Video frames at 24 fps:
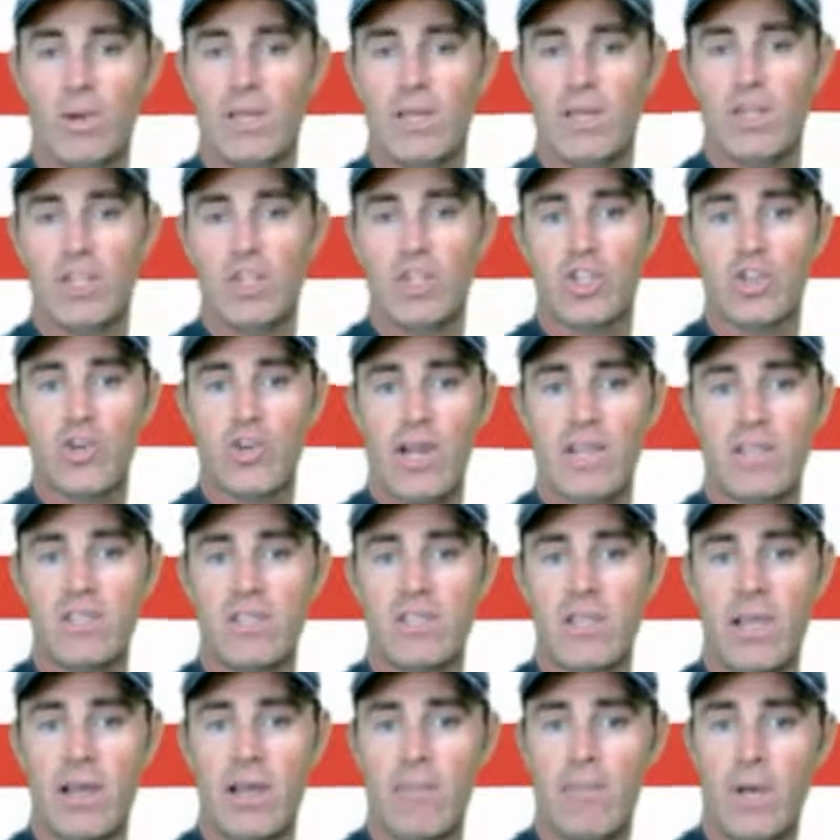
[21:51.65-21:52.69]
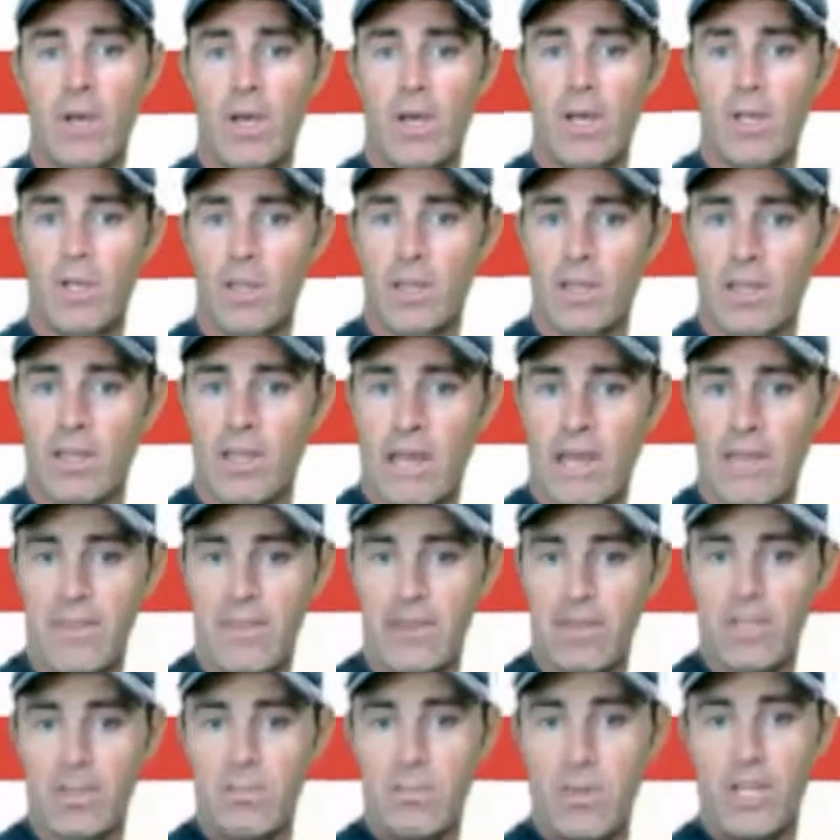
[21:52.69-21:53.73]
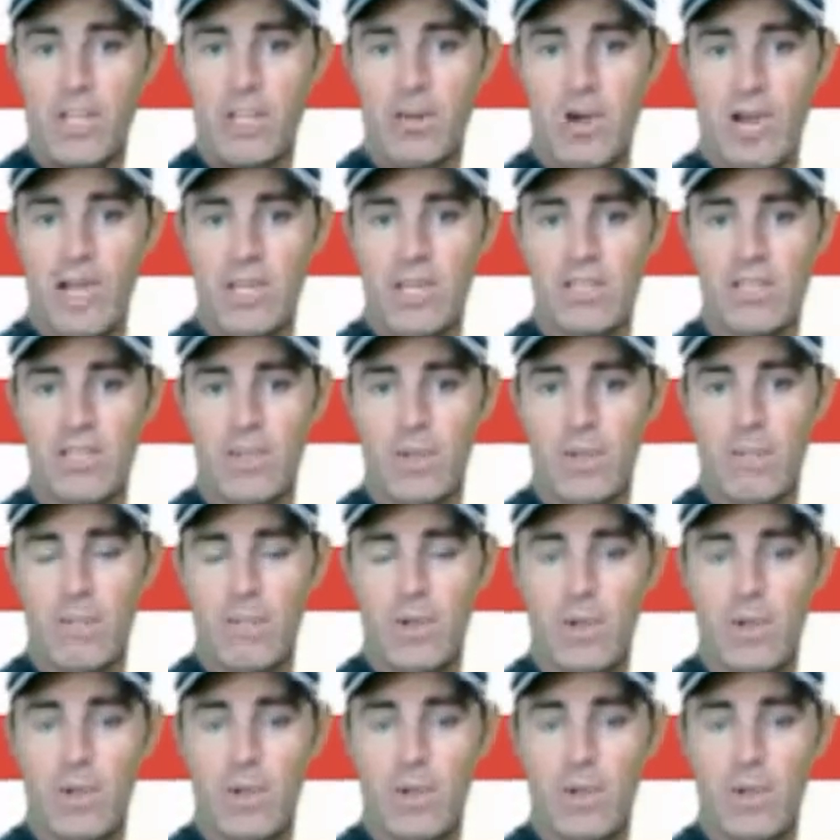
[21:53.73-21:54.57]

in the tricep, look at that. There's my tricep.